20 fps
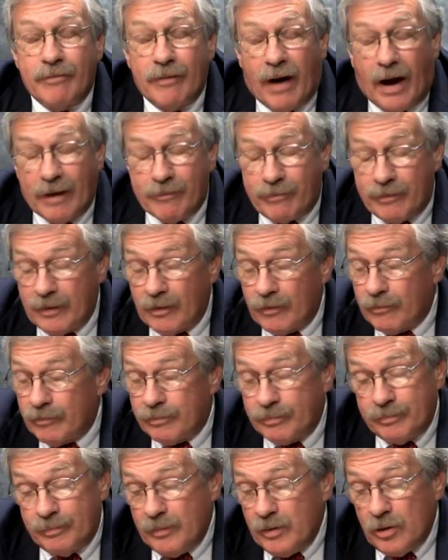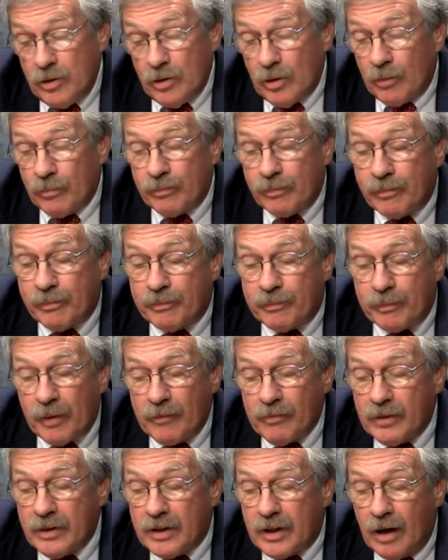feel, you know,
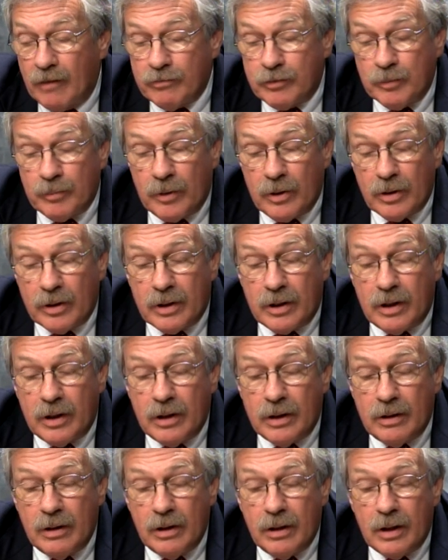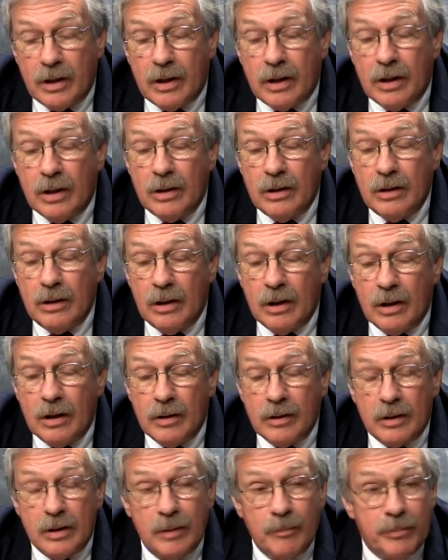perfectly comfortable in
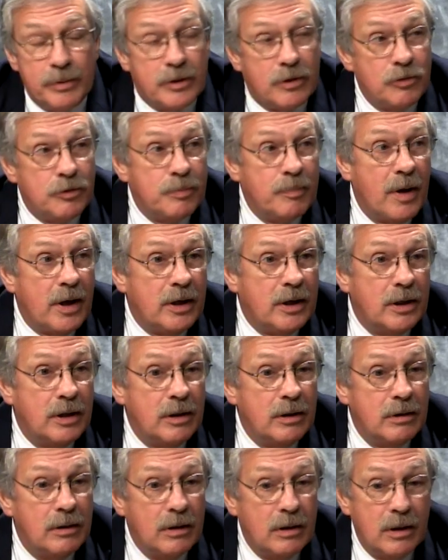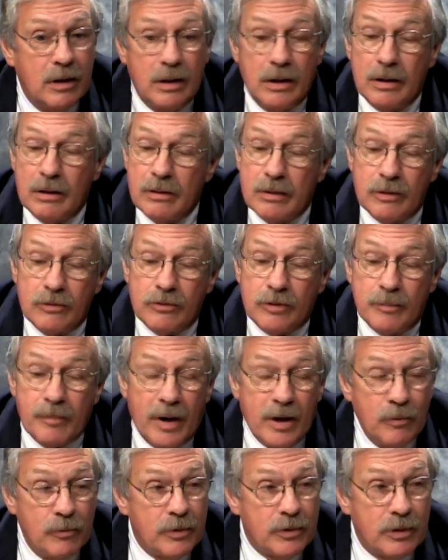participating in this
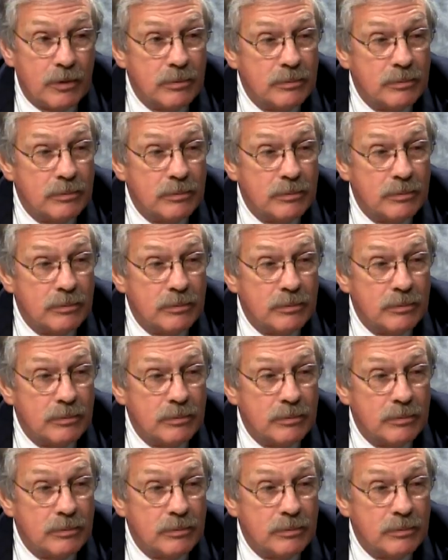debate with you.